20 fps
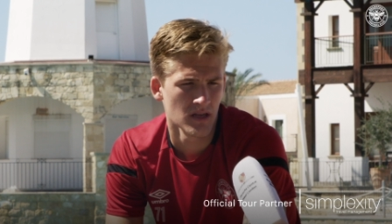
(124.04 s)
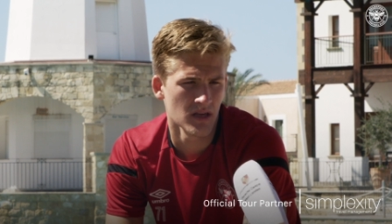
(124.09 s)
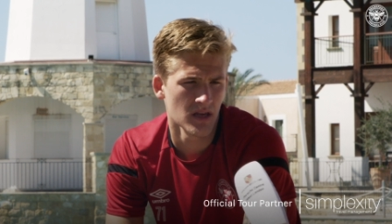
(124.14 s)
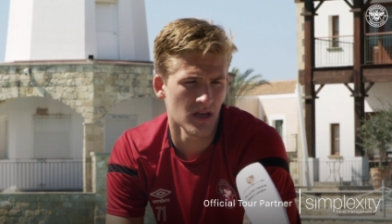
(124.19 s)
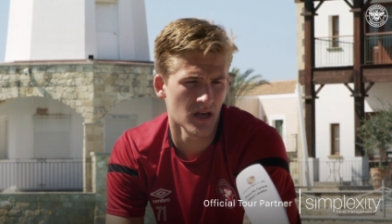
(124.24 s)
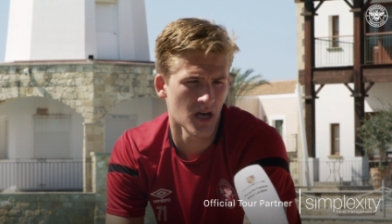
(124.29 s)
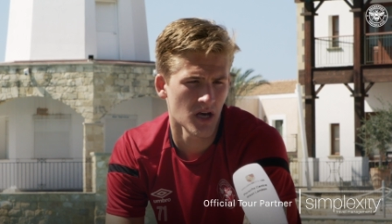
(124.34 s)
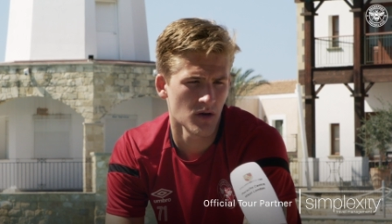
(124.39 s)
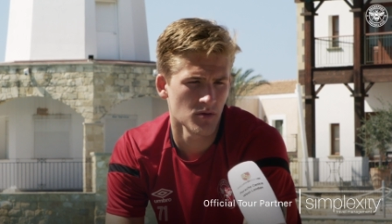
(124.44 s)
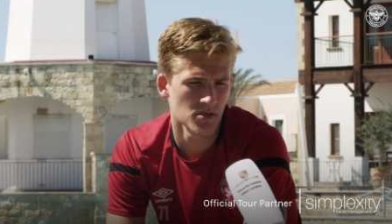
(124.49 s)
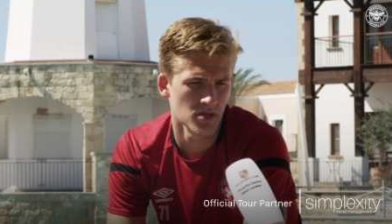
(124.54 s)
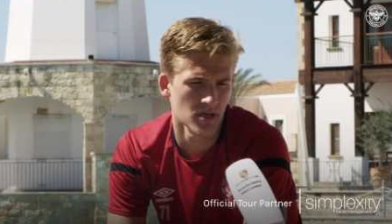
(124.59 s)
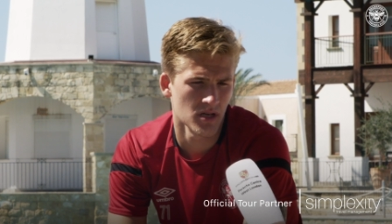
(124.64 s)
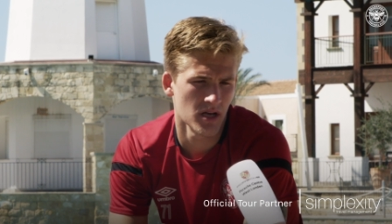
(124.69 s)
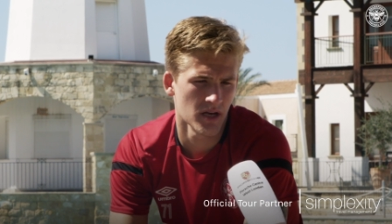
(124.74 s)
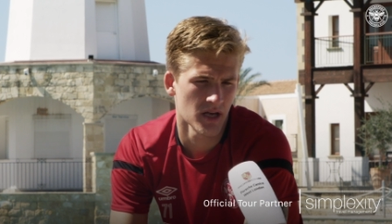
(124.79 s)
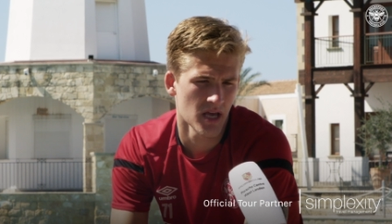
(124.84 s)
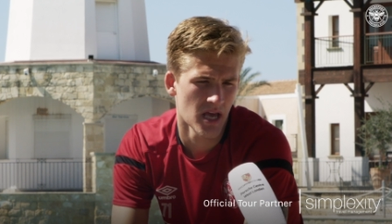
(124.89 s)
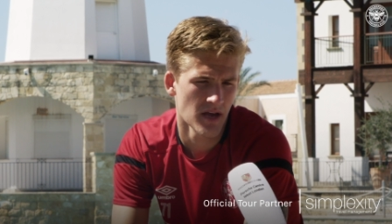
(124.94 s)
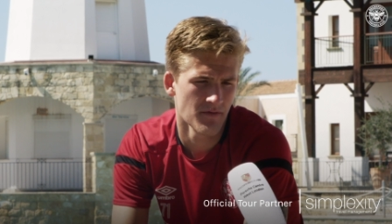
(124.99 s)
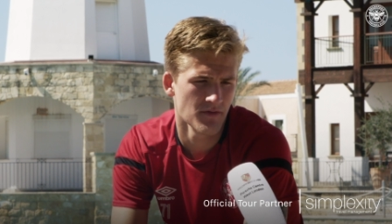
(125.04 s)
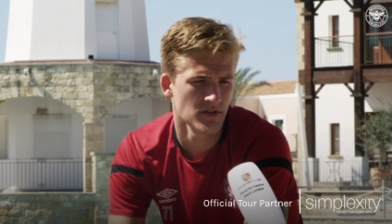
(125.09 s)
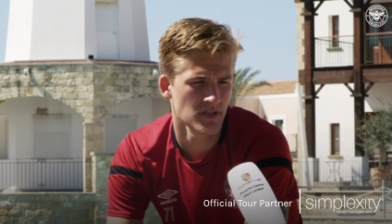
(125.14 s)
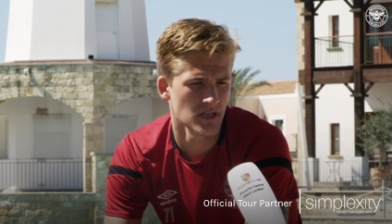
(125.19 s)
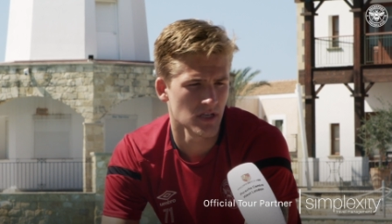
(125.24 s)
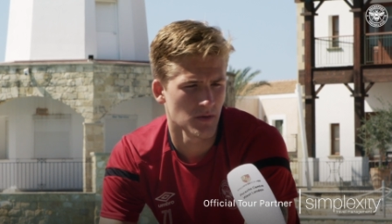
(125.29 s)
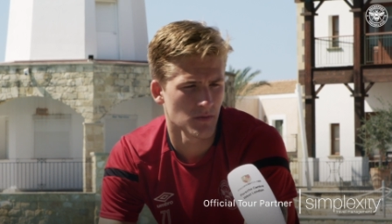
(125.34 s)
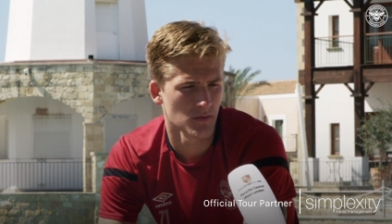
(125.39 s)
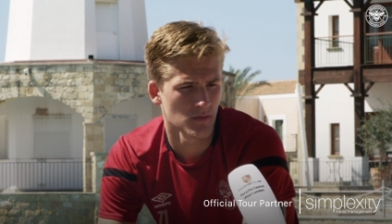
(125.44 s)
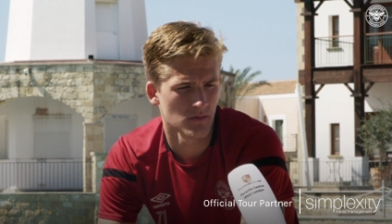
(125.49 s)
Yeah, I would say like every
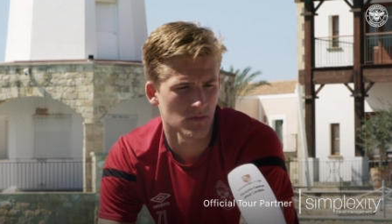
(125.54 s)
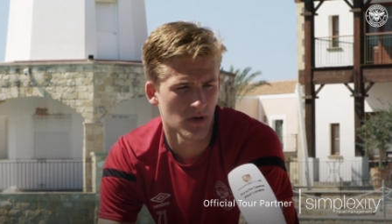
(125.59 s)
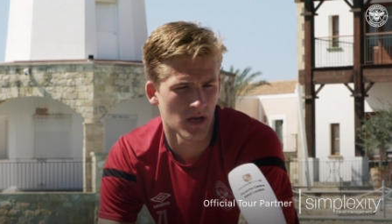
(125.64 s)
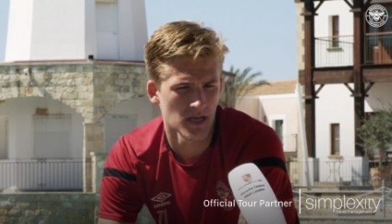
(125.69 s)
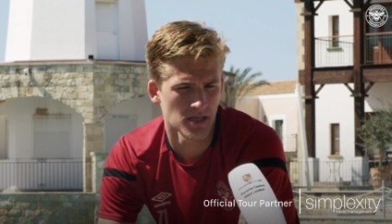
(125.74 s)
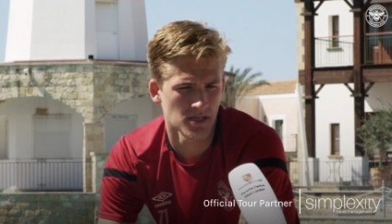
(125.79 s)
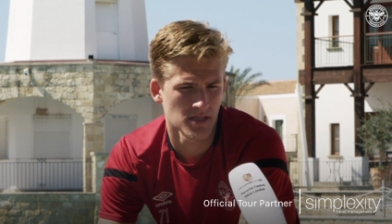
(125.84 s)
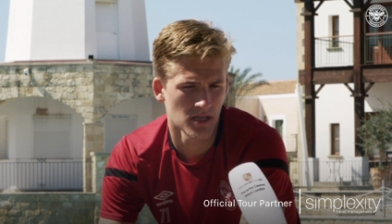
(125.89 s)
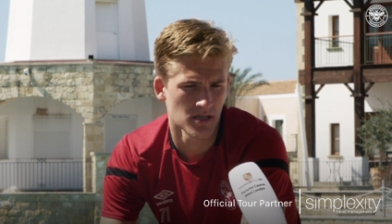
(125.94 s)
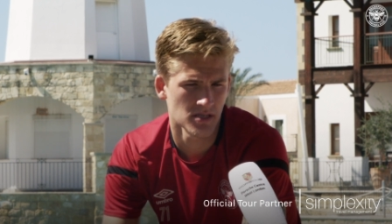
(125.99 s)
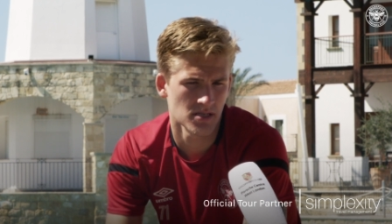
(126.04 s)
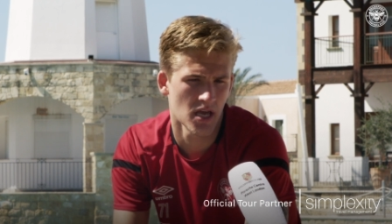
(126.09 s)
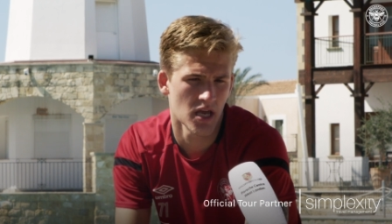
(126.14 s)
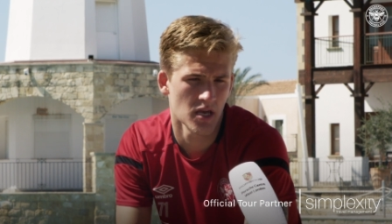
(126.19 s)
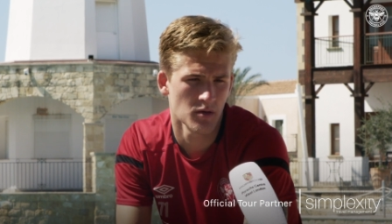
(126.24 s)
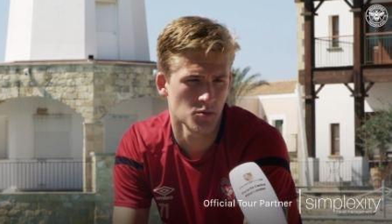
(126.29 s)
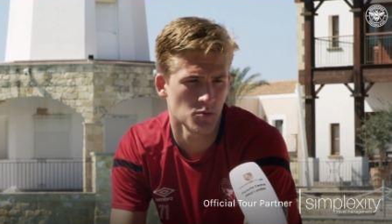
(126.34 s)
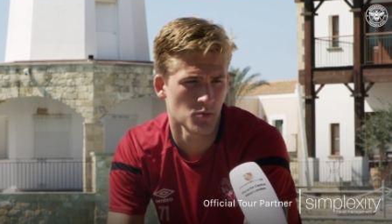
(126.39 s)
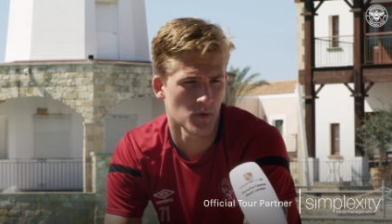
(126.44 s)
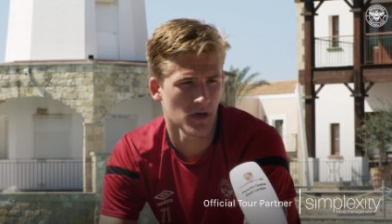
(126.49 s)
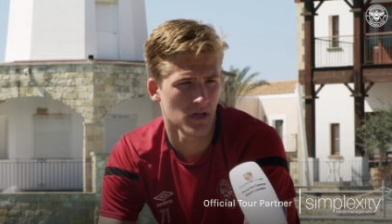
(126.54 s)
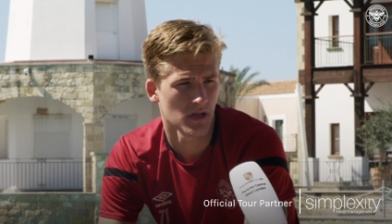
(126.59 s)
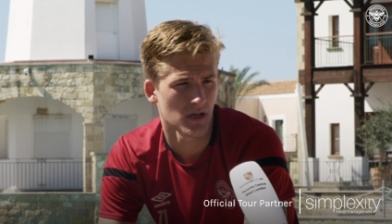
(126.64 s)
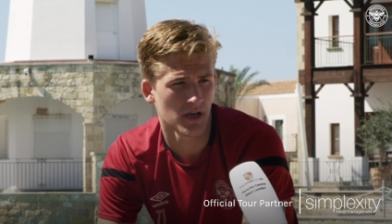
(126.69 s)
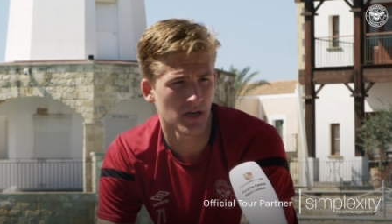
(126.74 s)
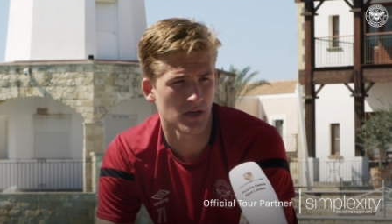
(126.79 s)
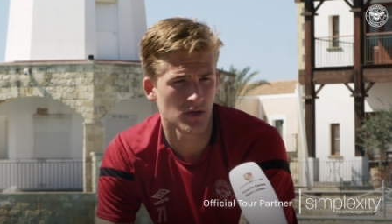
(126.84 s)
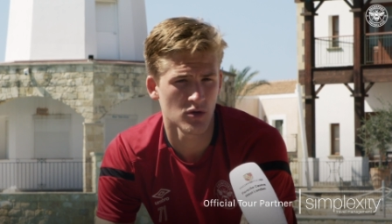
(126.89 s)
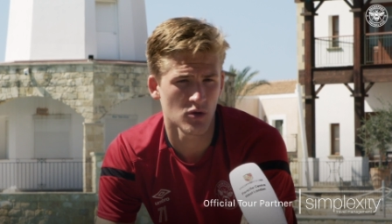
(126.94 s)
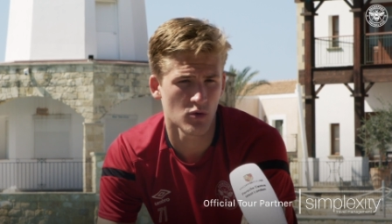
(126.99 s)
team has their games where
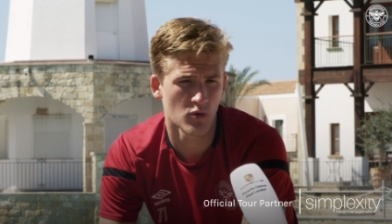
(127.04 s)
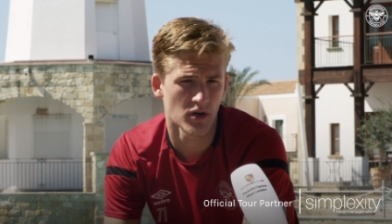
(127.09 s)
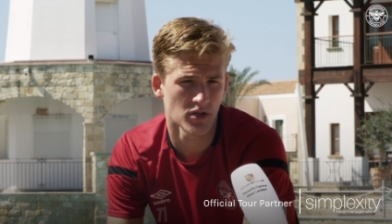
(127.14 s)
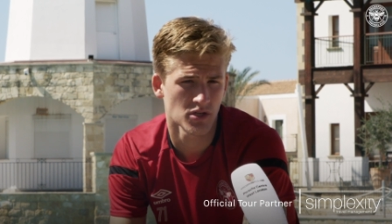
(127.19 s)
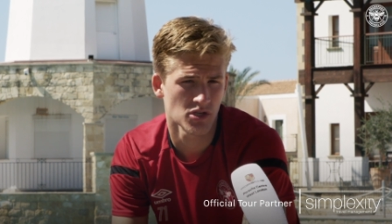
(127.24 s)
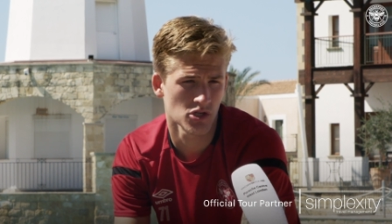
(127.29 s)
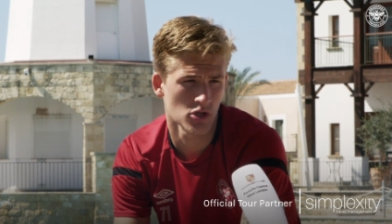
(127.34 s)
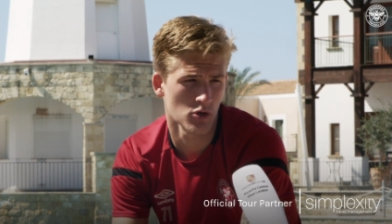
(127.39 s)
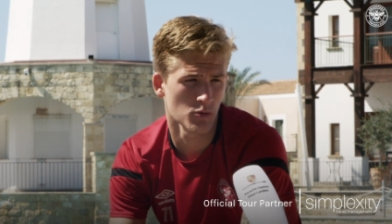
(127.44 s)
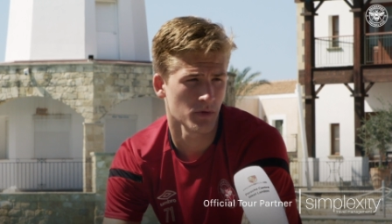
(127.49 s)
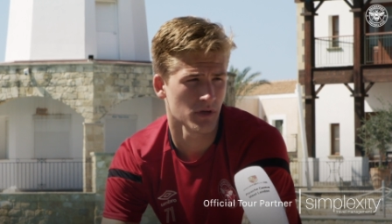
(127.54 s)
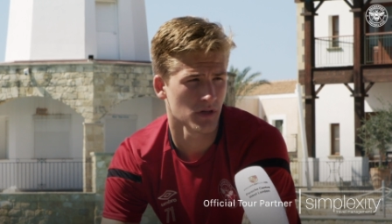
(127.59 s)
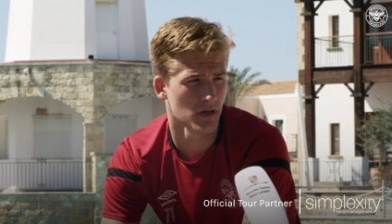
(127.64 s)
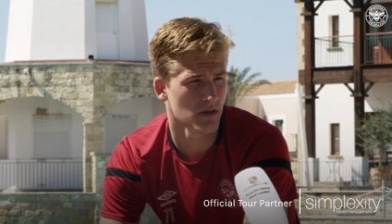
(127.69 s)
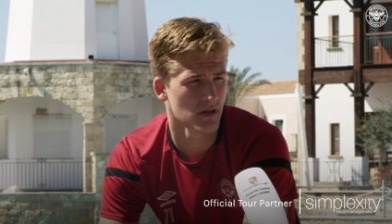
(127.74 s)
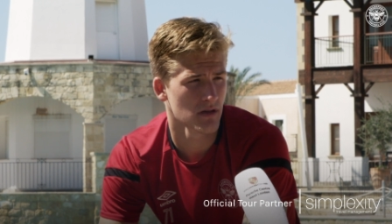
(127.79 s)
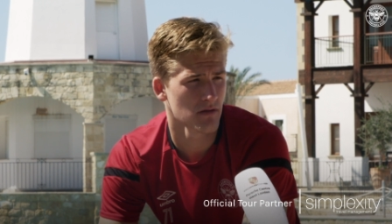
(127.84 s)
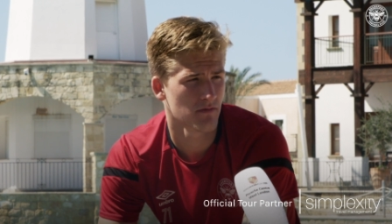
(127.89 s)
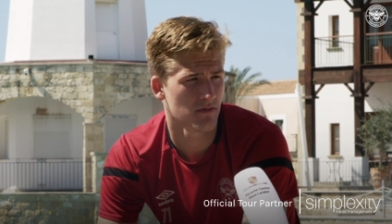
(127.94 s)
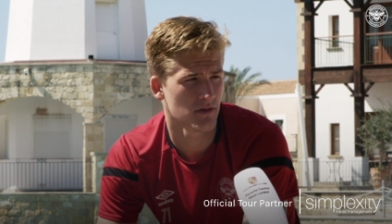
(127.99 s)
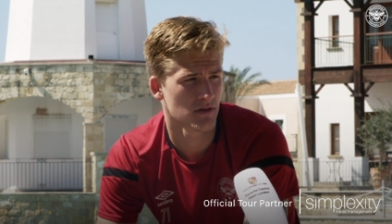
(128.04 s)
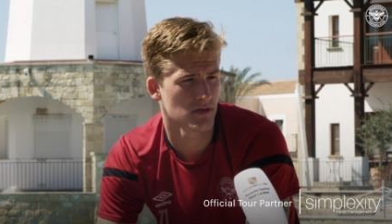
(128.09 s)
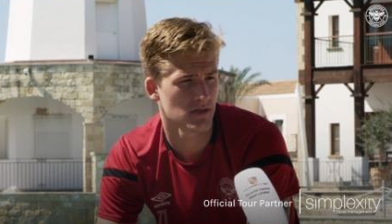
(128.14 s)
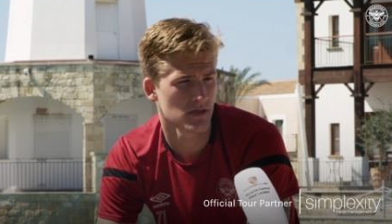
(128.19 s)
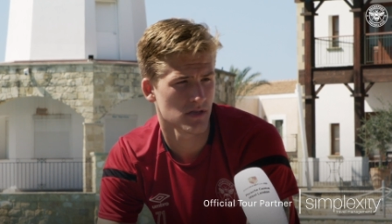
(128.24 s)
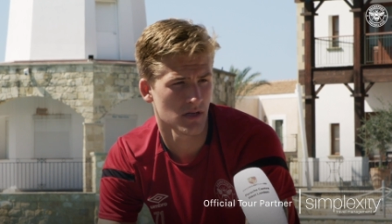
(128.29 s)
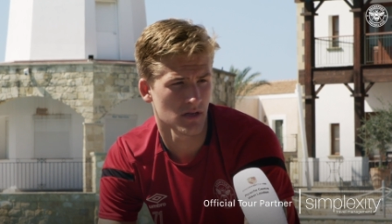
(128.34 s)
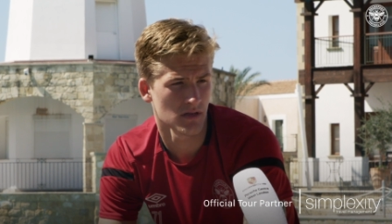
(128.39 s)
like you're quite sloppy in the defense,